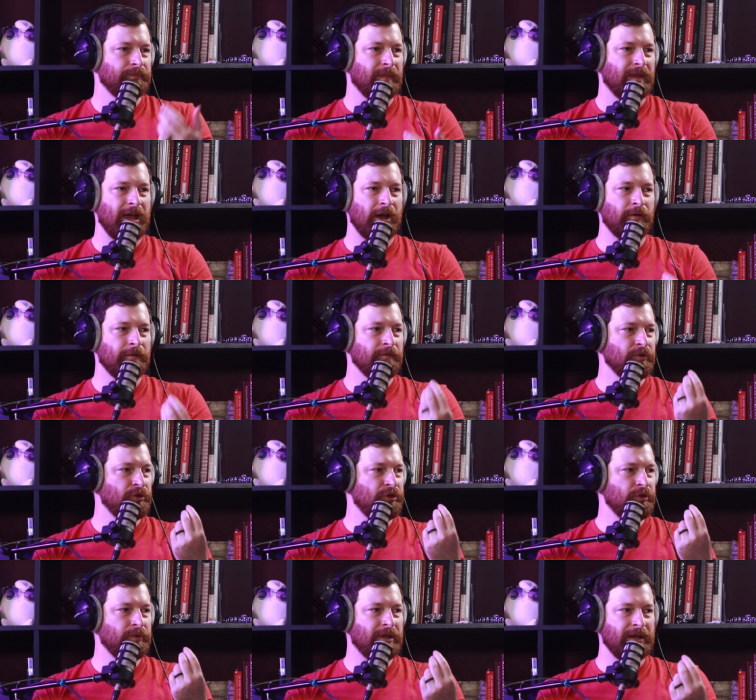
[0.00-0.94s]
However,
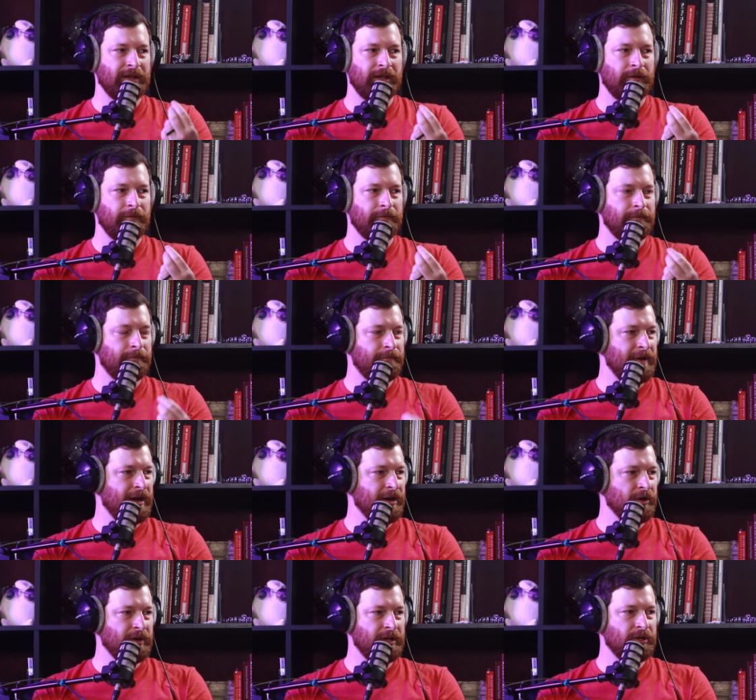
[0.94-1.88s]
you can get
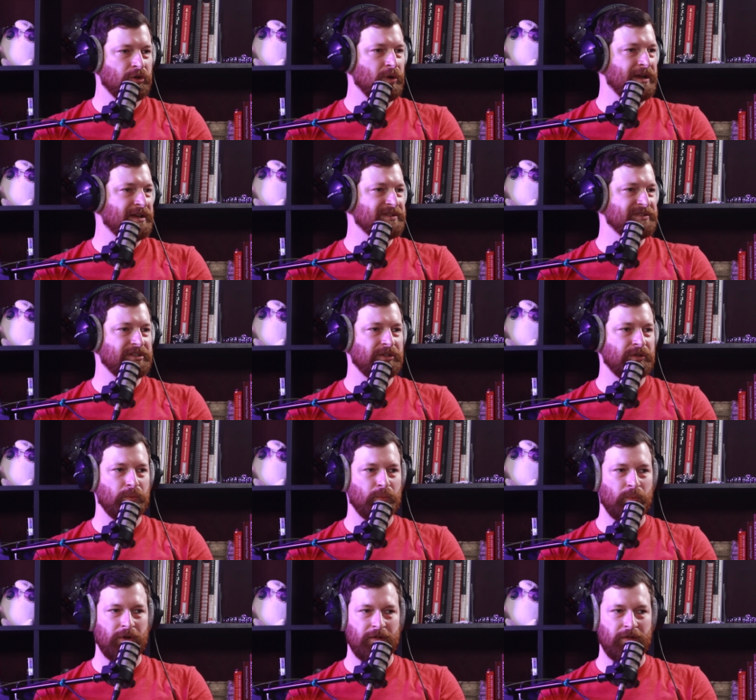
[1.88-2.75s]
very crazy with